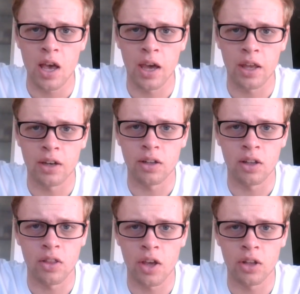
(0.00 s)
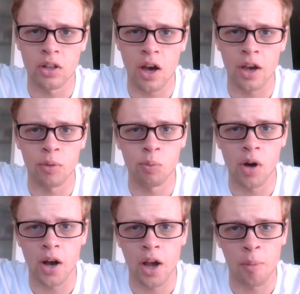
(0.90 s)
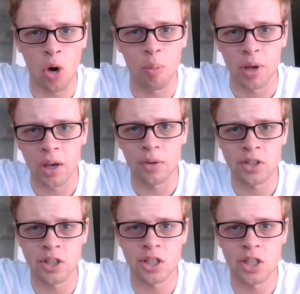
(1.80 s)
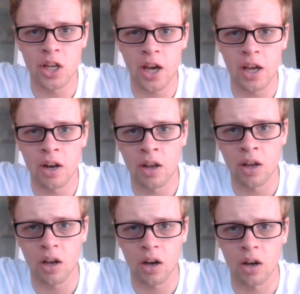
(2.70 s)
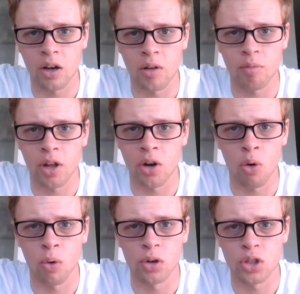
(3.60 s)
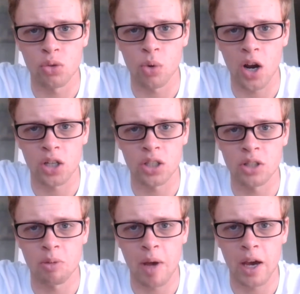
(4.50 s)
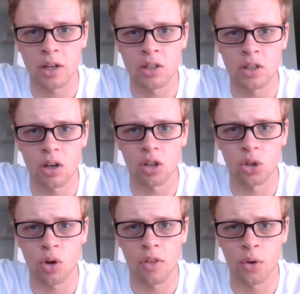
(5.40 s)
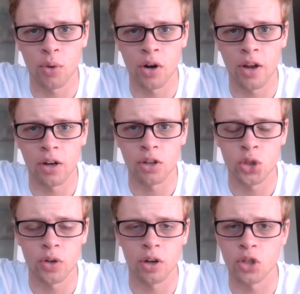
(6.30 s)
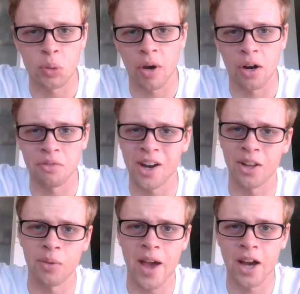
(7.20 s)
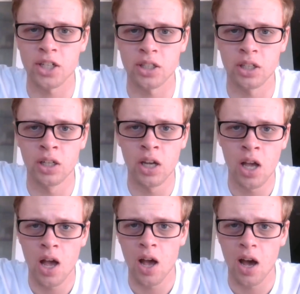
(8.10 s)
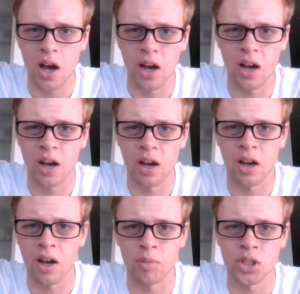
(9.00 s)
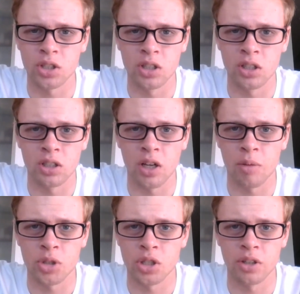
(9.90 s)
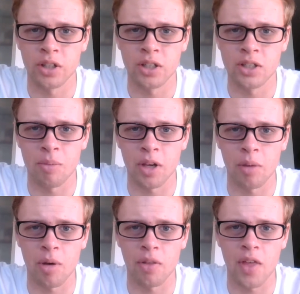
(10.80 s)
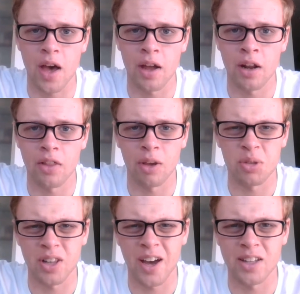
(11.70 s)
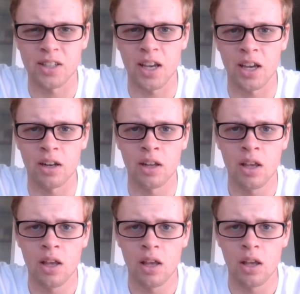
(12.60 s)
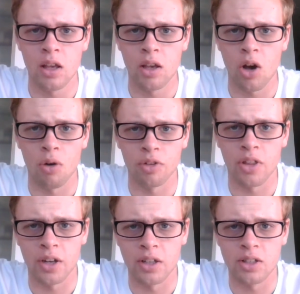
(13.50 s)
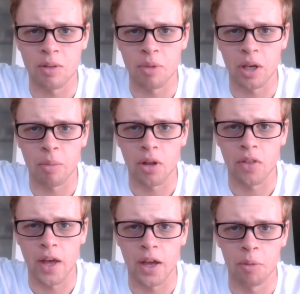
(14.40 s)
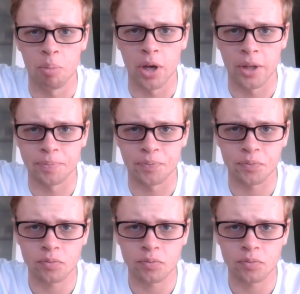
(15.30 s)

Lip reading: and I'm hoping it was CGI'd. That no horses were actually smacked on the rear end to trigger some kind of violent reaction. I'm sure they did something about that. I think it was Lionsgate. Hopefully they did something about that. But